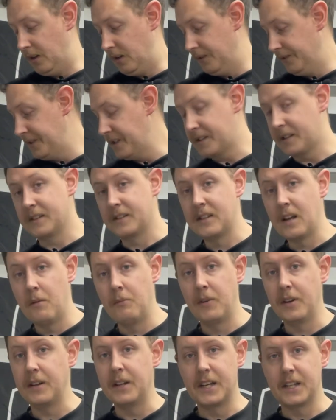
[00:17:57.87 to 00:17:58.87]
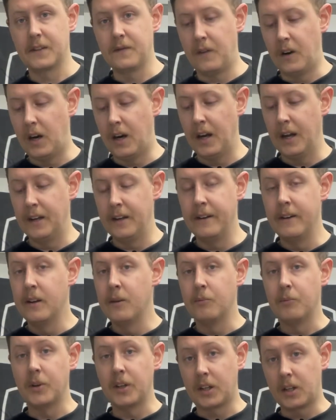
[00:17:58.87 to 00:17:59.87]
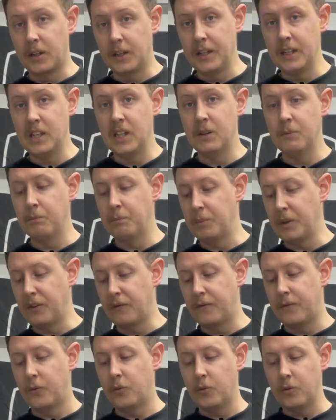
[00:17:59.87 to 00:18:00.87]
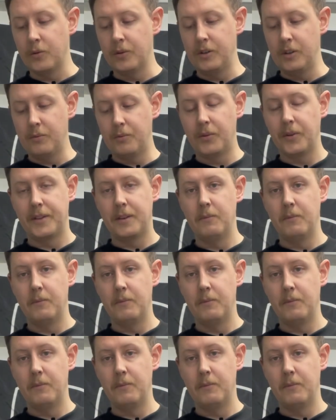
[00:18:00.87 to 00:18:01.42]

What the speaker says: disassembly, that's fine, but clean them before you put them